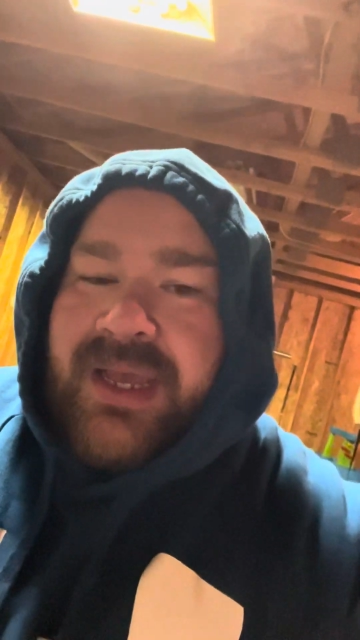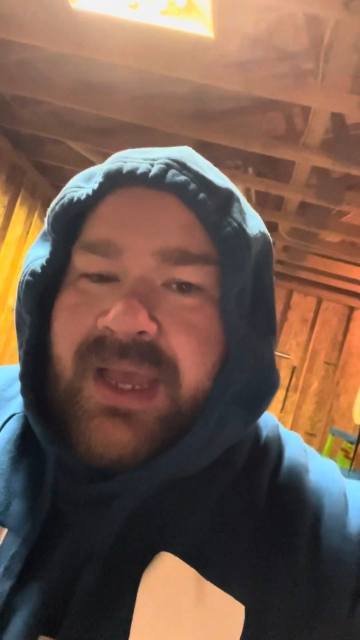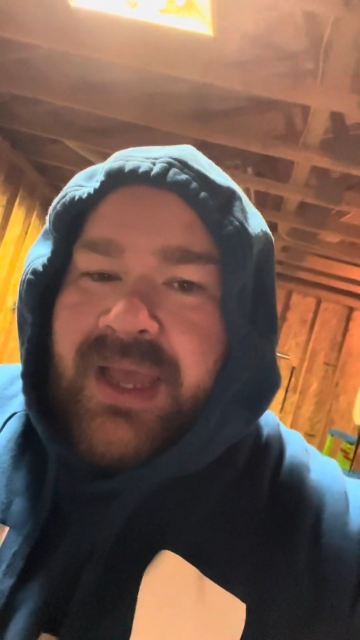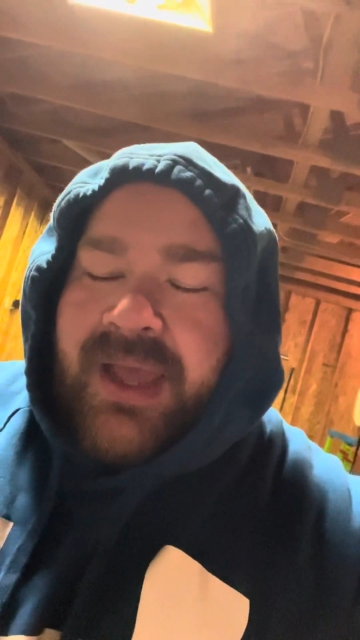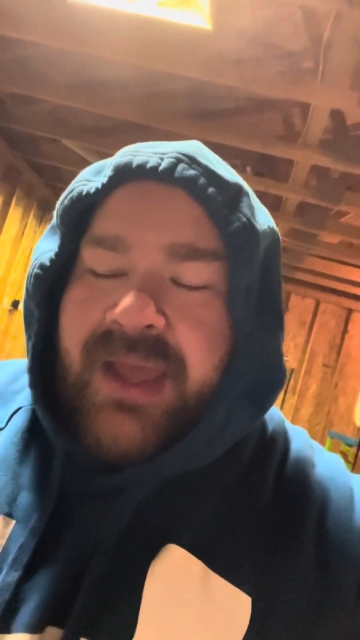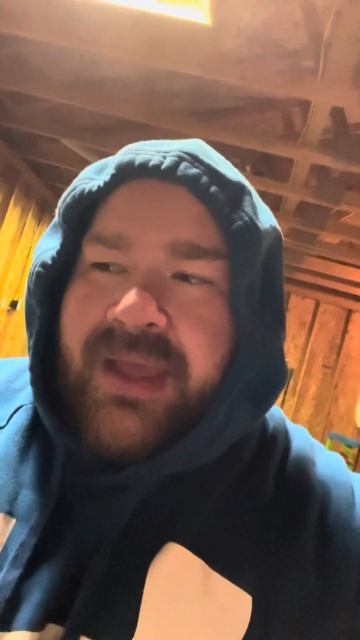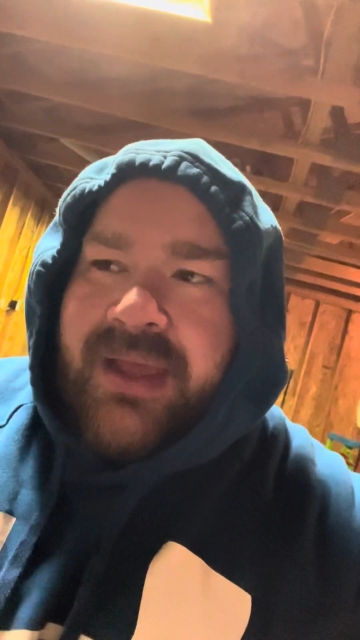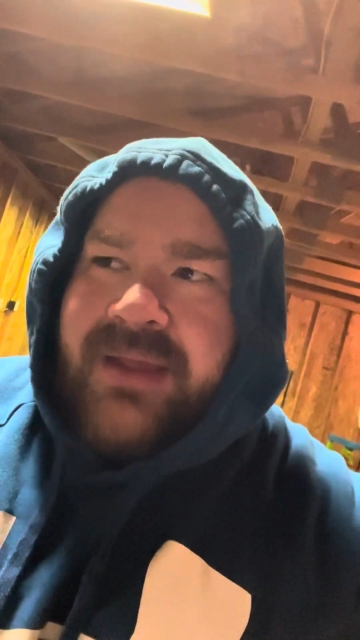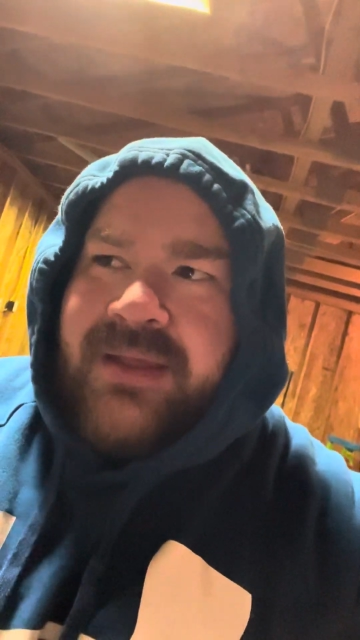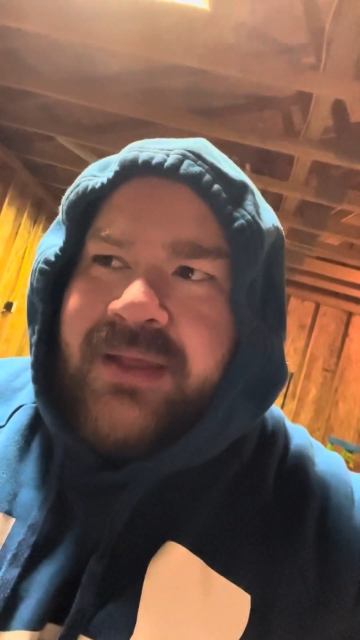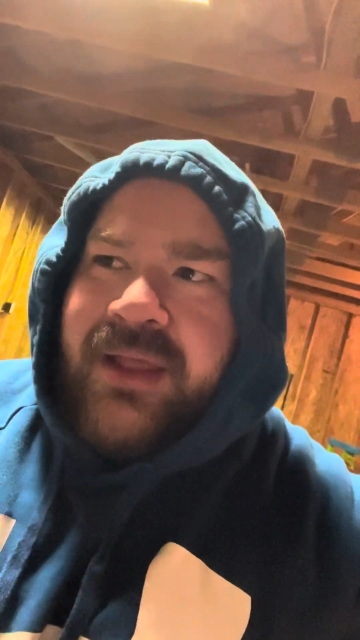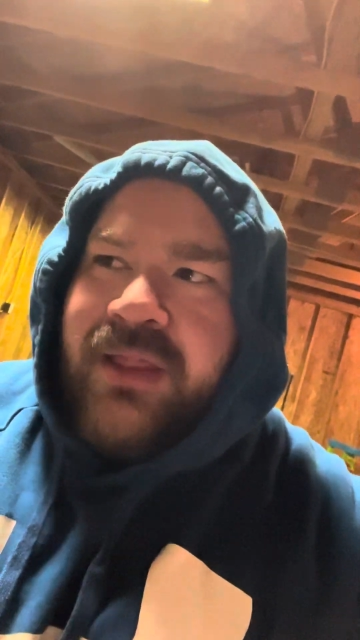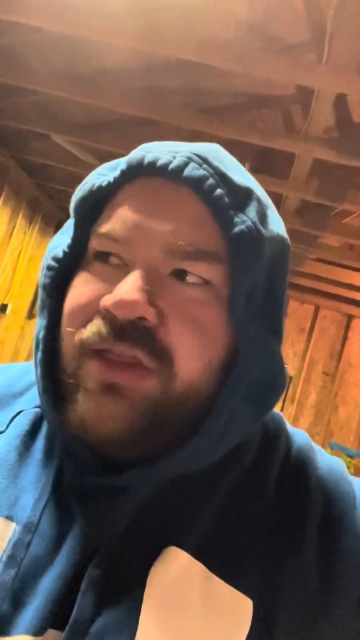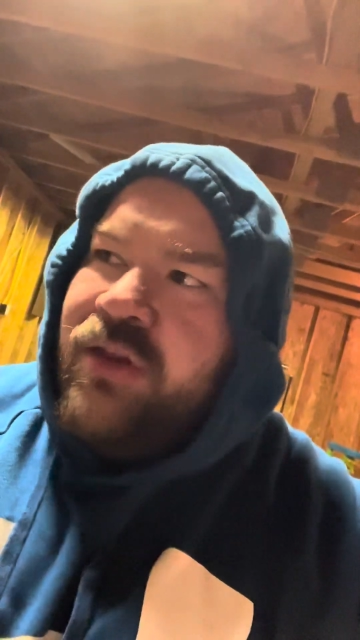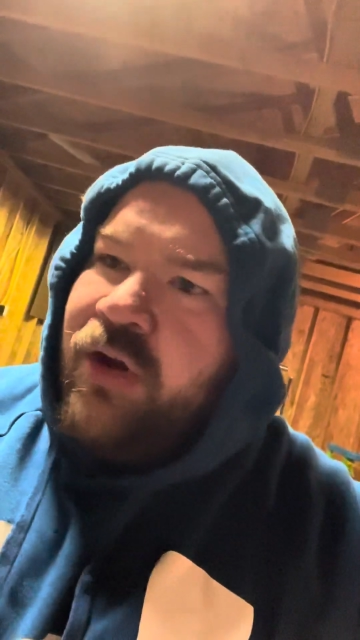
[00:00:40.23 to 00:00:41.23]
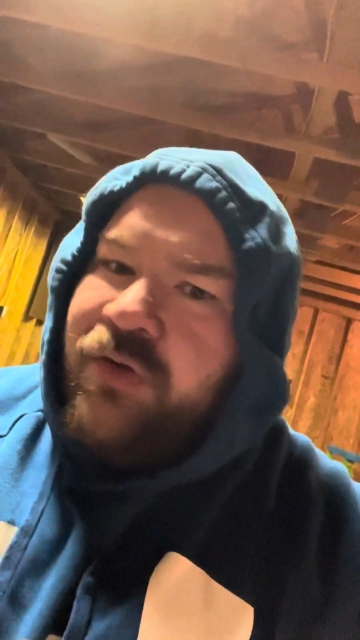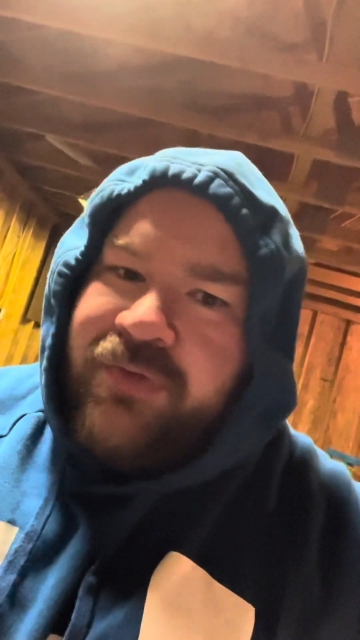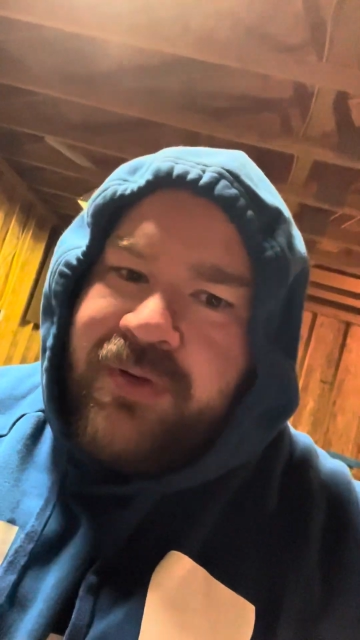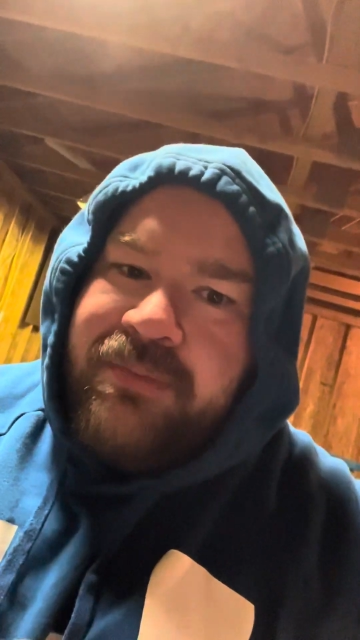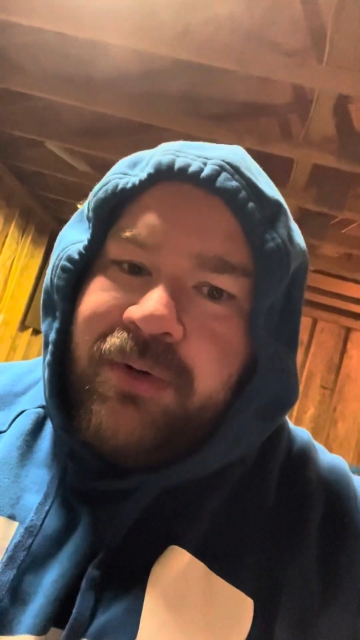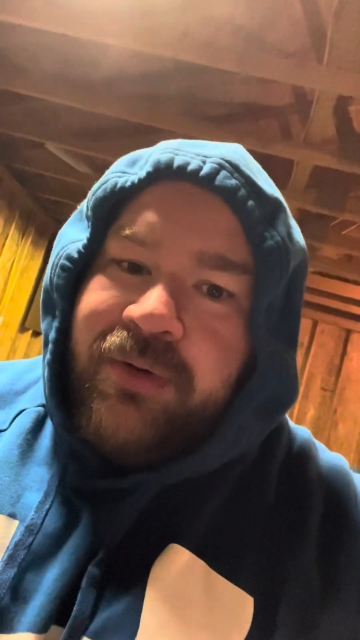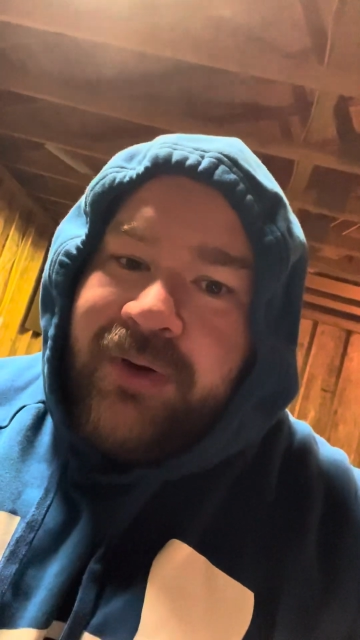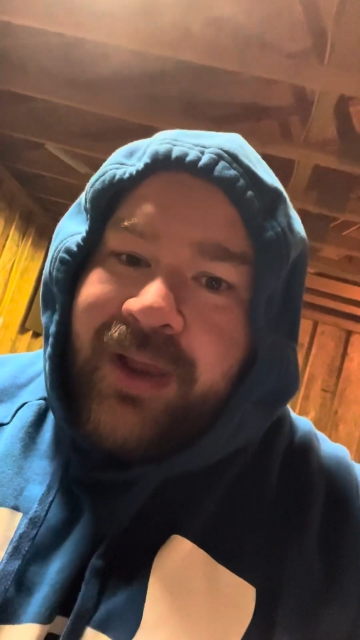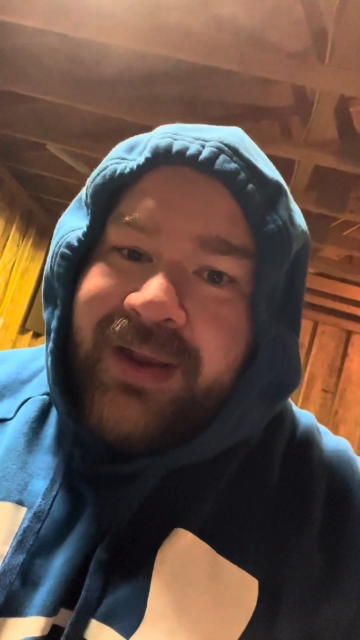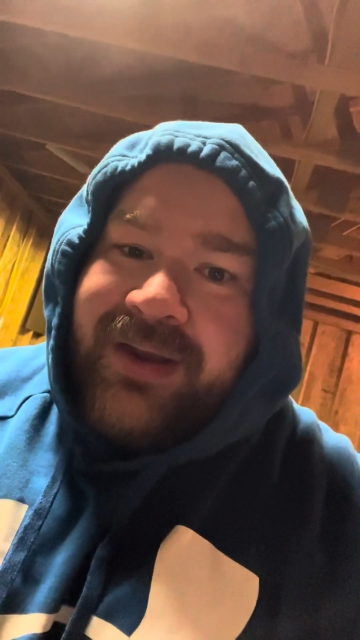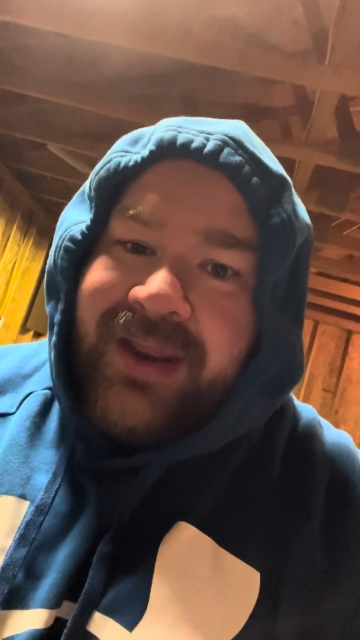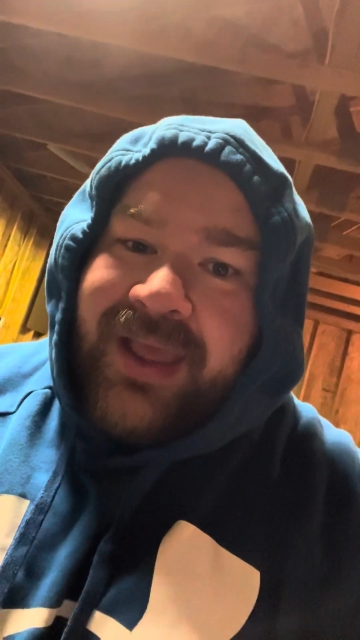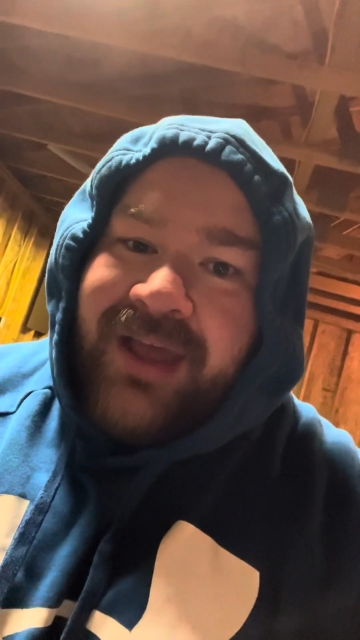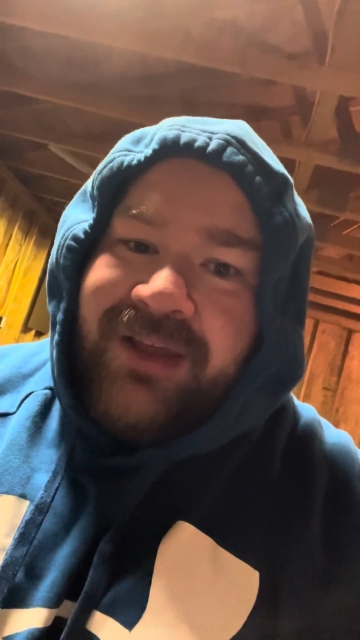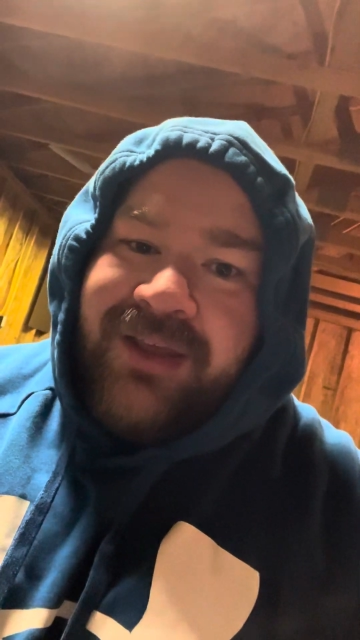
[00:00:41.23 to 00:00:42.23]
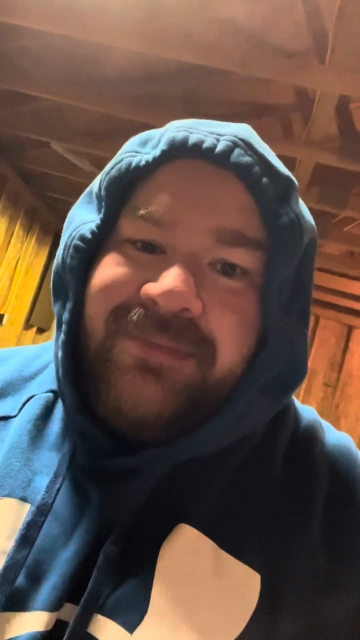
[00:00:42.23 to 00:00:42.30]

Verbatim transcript: uh, it's November right now.